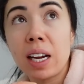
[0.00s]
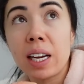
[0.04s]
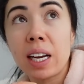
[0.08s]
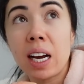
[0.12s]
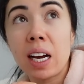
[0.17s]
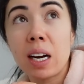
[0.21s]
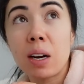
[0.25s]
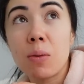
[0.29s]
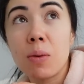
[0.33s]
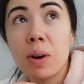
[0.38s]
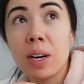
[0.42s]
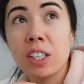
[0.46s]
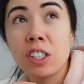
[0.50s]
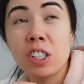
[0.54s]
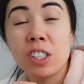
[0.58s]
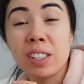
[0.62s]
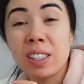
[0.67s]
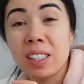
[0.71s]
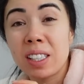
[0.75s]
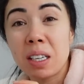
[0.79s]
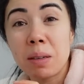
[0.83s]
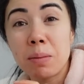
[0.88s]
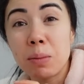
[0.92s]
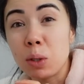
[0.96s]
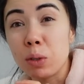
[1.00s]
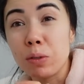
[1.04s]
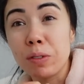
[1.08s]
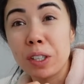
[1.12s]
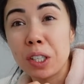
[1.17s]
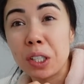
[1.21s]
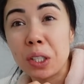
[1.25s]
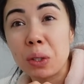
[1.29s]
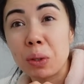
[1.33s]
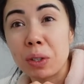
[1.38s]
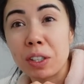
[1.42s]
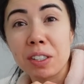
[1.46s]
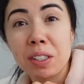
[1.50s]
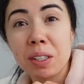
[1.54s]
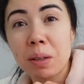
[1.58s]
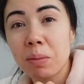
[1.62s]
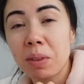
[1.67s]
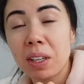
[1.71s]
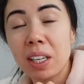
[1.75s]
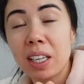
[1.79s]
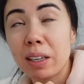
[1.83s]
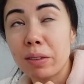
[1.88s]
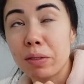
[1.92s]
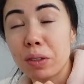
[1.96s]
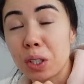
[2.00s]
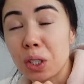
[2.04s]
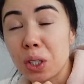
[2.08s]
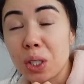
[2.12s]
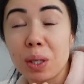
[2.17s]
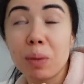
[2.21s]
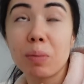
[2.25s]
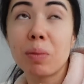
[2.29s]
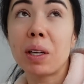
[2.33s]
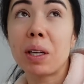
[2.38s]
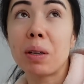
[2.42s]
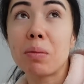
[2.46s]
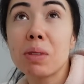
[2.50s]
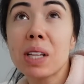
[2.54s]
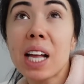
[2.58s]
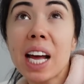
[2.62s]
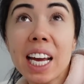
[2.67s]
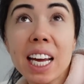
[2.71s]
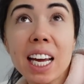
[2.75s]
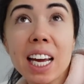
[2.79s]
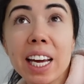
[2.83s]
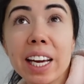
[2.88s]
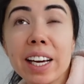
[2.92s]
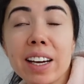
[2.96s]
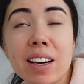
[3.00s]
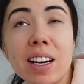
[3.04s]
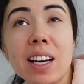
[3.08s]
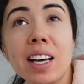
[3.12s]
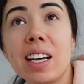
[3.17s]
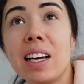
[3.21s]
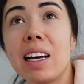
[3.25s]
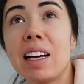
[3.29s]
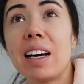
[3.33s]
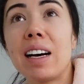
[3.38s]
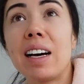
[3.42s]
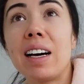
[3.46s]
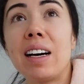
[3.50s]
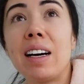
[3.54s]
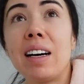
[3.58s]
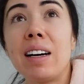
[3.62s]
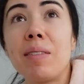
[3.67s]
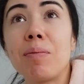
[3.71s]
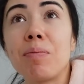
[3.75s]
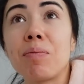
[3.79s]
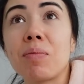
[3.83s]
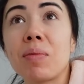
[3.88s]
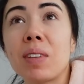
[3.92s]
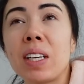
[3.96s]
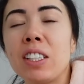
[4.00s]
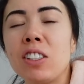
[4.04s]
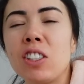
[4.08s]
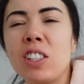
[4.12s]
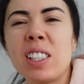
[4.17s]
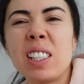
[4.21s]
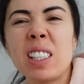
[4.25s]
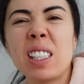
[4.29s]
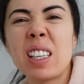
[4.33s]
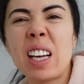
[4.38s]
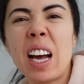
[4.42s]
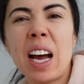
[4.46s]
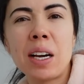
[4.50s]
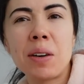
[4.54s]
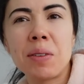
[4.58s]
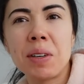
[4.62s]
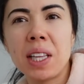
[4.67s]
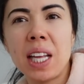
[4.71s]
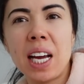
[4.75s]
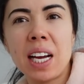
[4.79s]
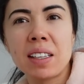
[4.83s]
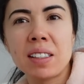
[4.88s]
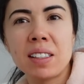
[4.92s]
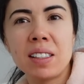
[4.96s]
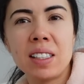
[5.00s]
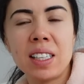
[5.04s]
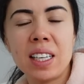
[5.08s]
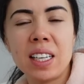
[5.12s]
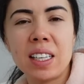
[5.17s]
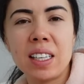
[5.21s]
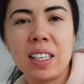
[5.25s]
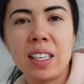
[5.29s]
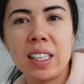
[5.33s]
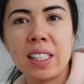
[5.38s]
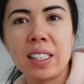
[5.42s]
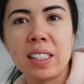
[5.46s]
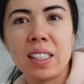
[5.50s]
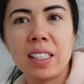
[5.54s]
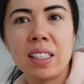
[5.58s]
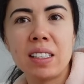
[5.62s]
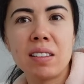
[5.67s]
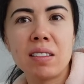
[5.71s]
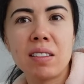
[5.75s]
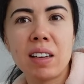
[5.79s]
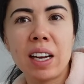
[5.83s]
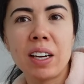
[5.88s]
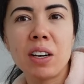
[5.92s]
I kind of want to just see a movie or something if there's something playing, and just kind of relax and take it easy.